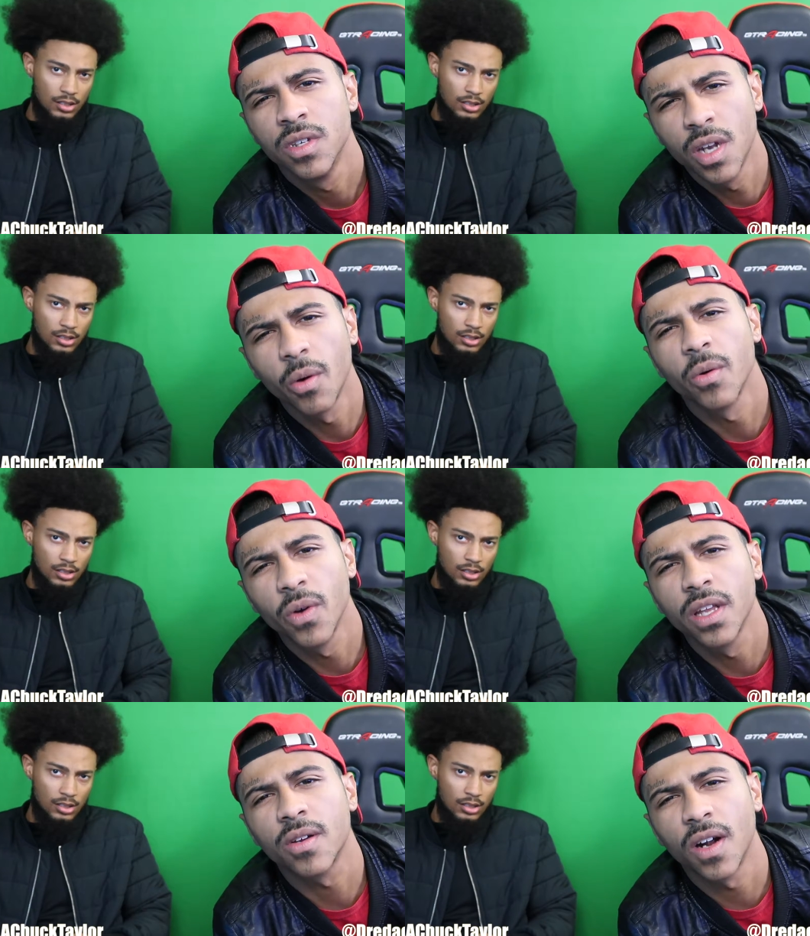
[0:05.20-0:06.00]
Speaker 1: You know
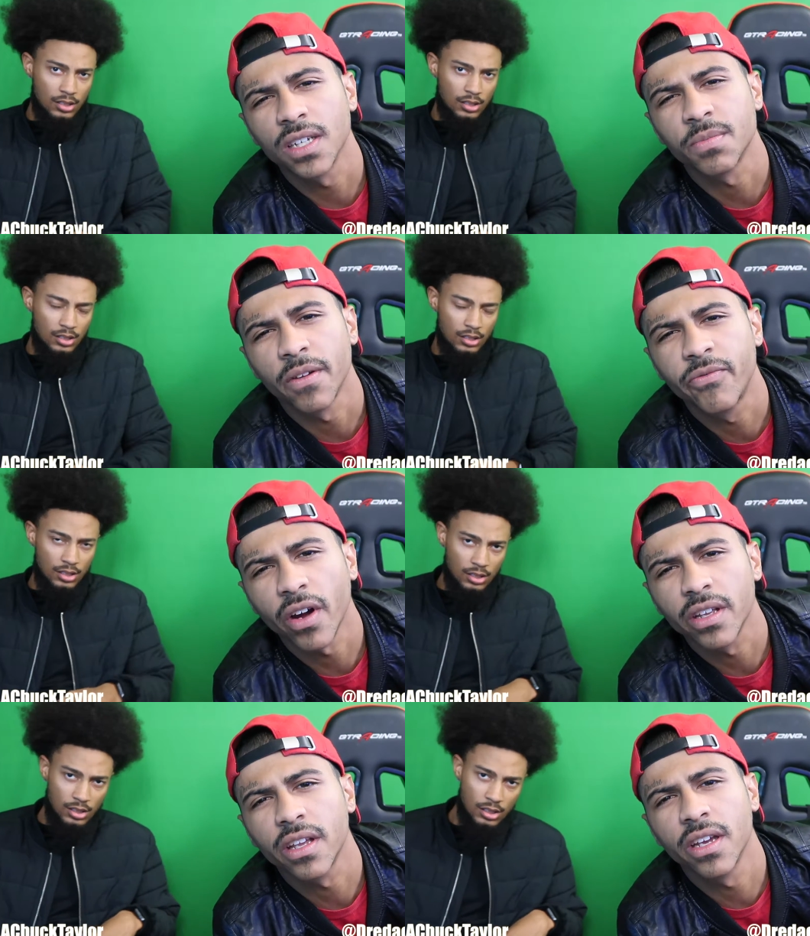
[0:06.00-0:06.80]
what really grinds my
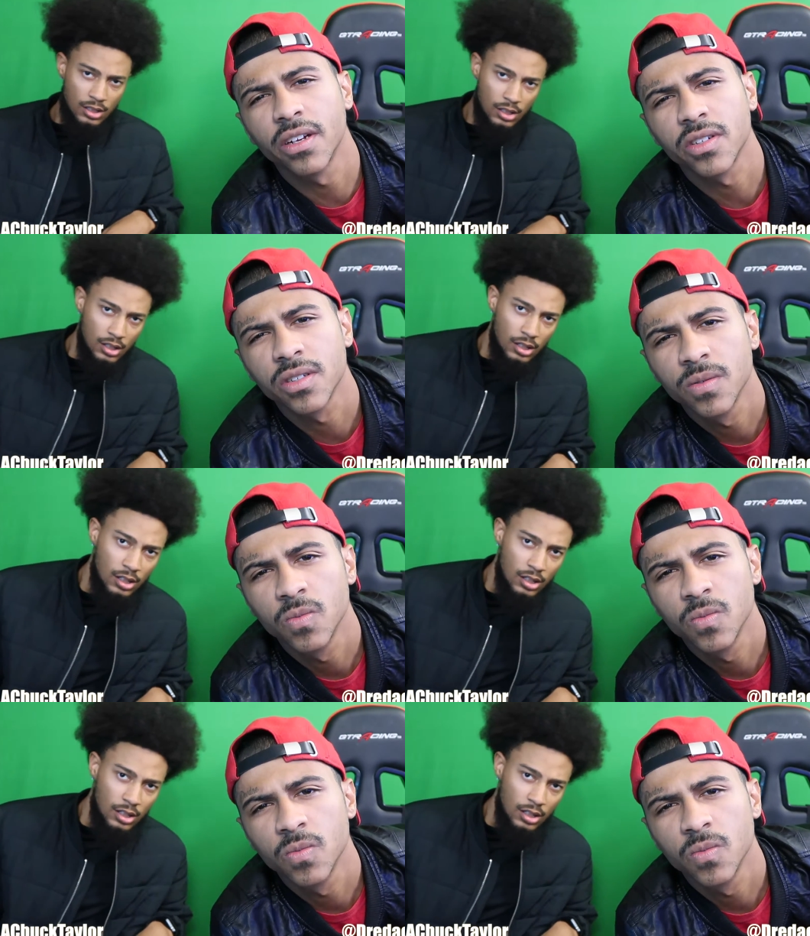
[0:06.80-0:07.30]
fucking gears?